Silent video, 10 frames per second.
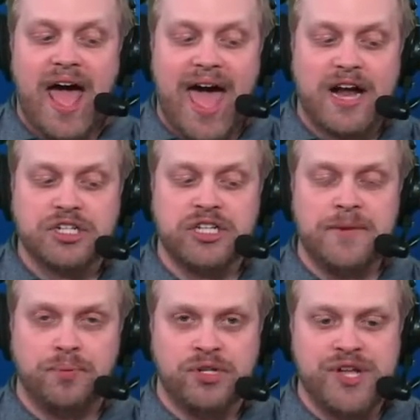actually
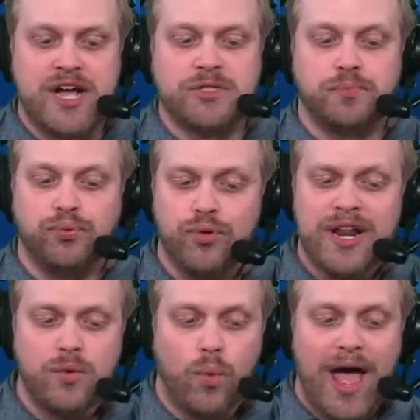projects
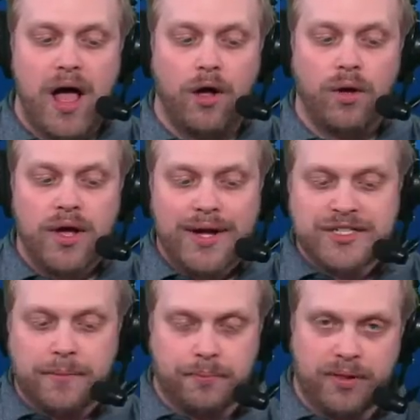pretty well
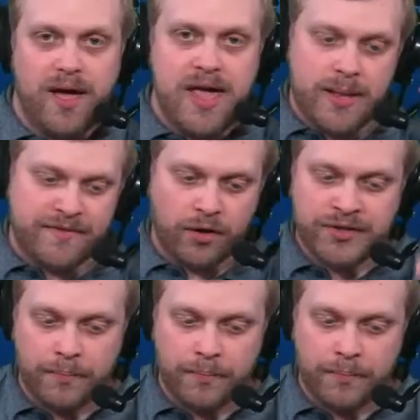to playing left tackle.